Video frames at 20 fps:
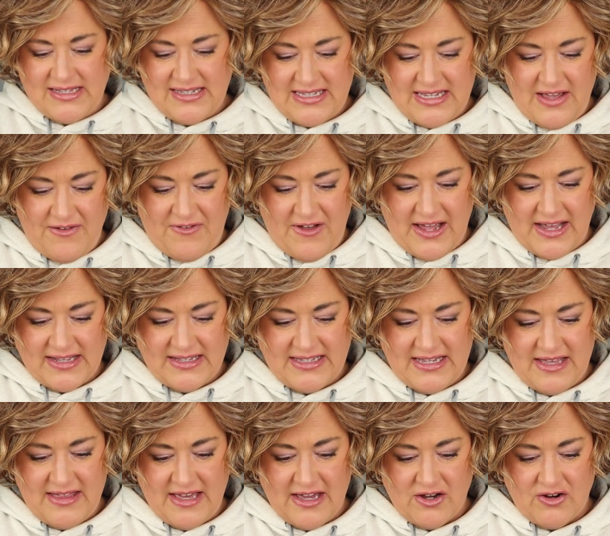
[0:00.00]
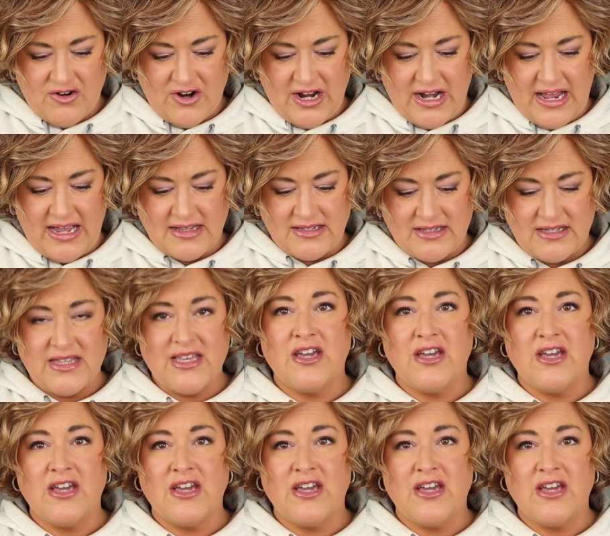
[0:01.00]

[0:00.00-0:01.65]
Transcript: and see if I can see the ingredients.